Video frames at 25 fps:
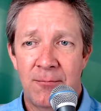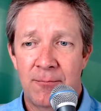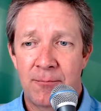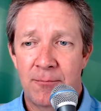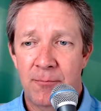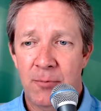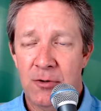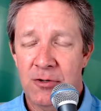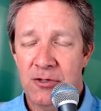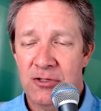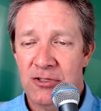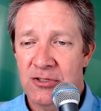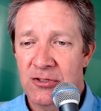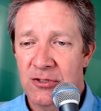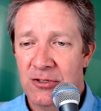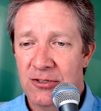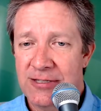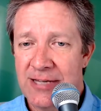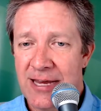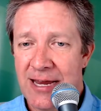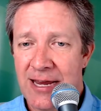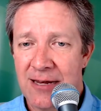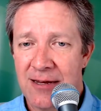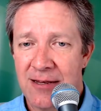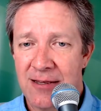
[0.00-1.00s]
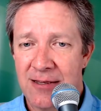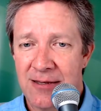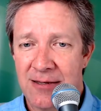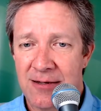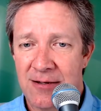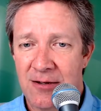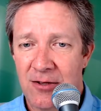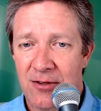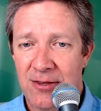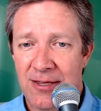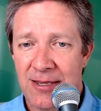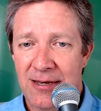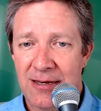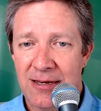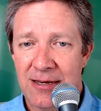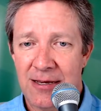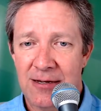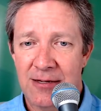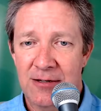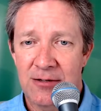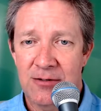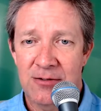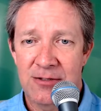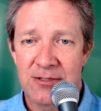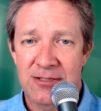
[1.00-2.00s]
personal data and all that kind
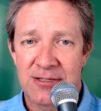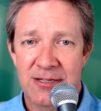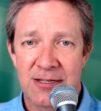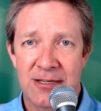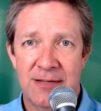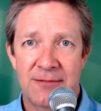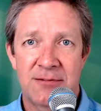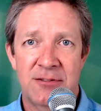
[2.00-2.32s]
of good stuff.